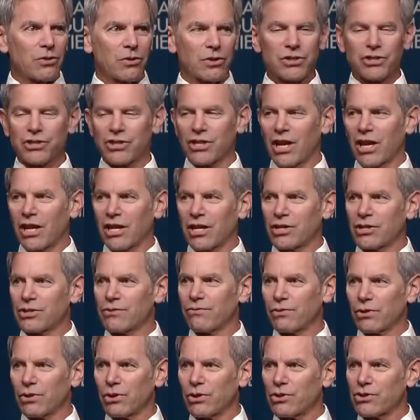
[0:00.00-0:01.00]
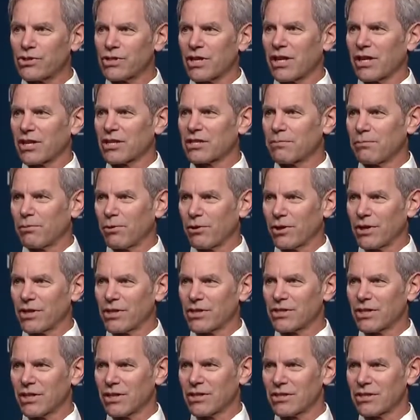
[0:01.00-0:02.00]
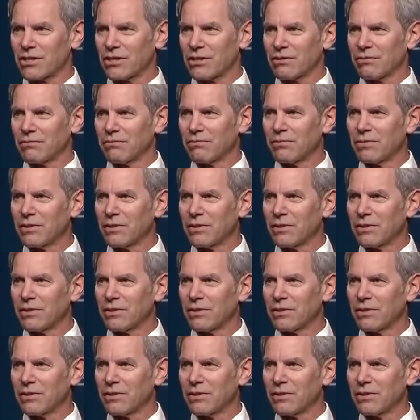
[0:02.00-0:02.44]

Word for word: exchange views and experiences,